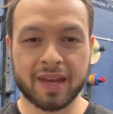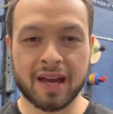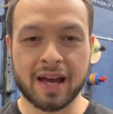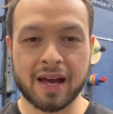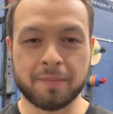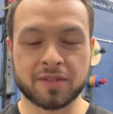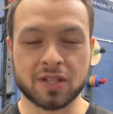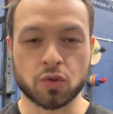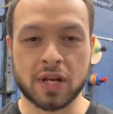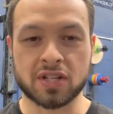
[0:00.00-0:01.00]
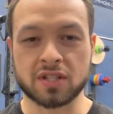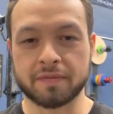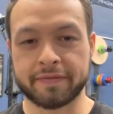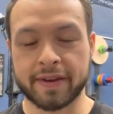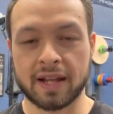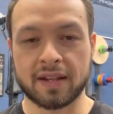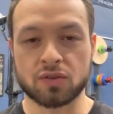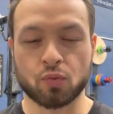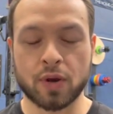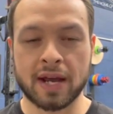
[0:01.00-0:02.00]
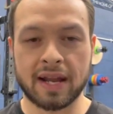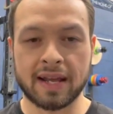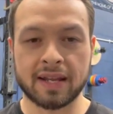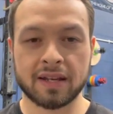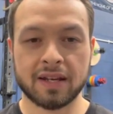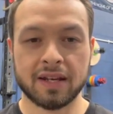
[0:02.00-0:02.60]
situations and failures, really,